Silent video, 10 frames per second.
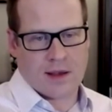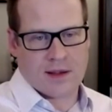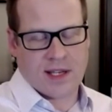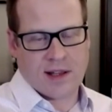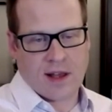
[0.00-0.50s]

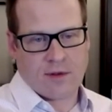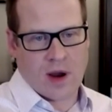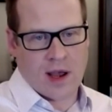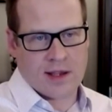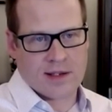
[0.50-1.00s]
Sea level
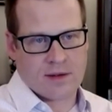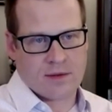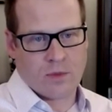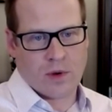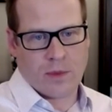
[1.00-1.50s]
rise
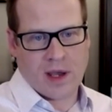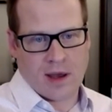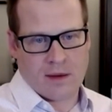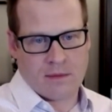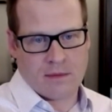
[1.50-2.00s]
will
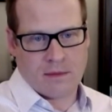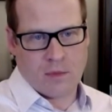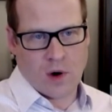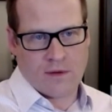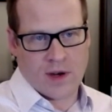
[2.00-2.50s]
become
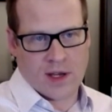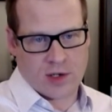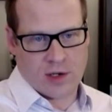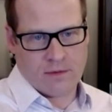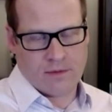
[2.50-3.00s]
more of an
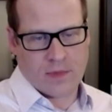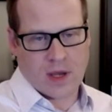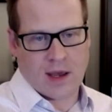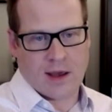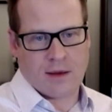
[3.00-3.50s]
issue,
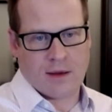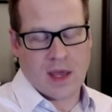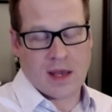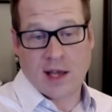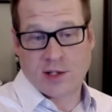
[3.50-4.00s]

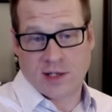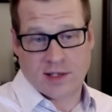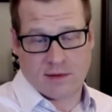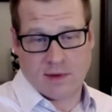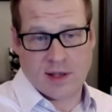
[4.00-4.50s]
and not
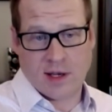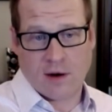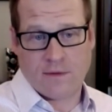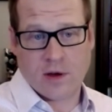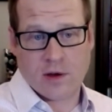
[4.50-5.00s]
just in the
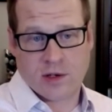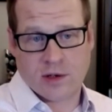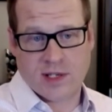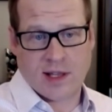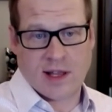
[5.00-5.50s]
near
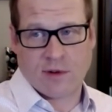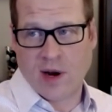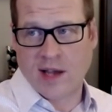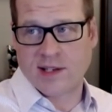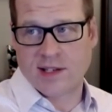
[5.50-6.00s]
future. Sea level
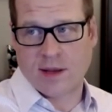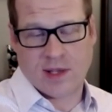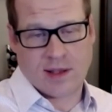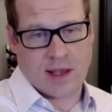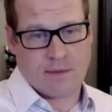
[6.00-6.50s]
rise is
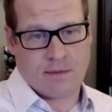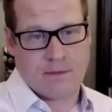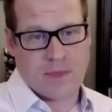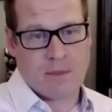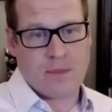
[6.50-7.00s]
something
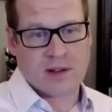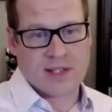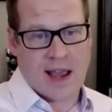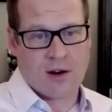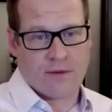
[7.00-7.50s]
that
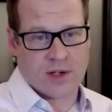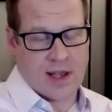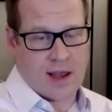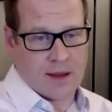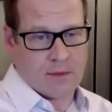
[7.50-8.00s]
builds out over
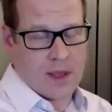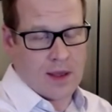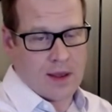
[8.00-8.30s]
time.